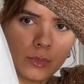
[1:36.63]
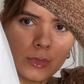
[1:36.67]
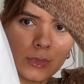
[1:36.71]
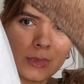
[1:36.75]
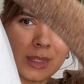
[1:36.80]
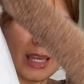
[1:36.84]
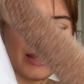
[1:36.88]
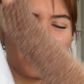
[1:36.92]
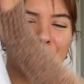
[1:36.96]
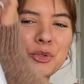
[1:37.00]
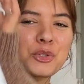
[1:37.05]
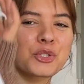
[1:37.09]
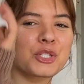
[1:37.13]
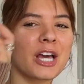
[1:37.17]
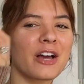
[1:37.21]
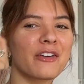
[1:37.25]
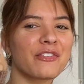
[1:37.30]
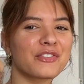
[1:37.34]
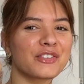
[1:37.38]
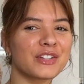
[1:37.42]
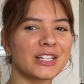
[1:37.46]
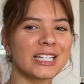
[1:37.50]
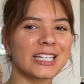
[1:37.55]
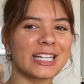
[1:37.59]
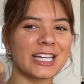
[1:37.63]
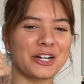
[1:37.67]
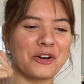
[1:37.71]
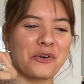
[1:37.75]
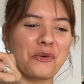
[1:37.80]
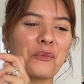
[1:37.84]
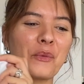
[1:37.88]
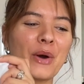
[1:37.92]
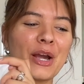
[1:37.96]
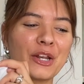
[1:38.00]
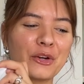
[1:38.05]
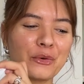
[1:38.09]
there's definitely like a
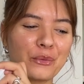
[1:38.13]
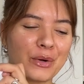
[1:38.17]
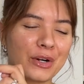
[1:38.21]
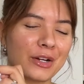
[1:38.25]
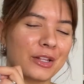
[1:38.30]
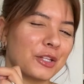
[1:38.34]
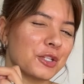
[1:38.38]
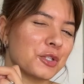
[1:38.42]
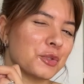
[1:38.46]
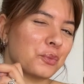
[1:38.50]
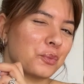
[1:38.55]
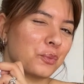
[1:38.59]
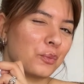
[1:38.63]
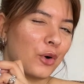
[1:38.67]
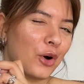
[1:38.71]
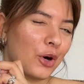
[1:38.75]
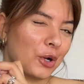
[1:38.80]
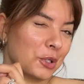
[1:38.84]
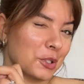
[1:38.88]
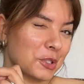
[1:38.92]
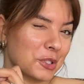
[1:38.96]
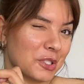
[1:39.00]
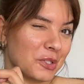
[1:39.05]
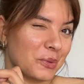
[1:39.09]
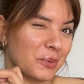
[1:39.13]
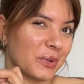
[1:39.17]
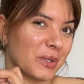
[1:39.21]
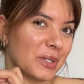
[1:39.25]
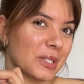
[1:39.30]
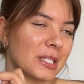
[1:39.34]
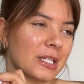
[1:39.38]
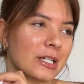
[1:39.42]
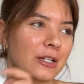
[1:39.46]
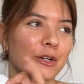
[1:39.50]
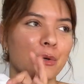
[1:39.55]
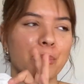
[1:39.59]
way to wear this, honestly, where
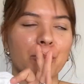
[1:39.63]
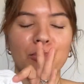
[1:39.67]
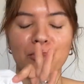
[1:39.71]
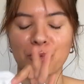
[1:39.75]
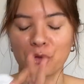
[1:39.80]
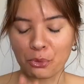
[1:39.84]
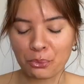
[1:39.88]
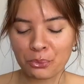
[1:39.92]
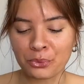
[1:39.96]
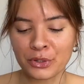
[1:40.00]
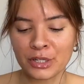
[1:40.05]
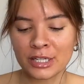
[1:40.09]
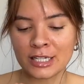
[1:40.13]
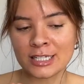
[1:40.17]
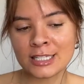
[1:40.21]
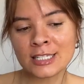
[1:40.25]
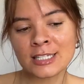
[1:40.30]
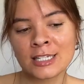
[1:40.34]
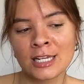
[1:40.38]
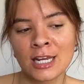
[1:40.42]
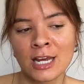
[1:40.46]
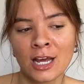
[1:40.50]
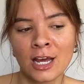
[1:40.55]
it's like appropriate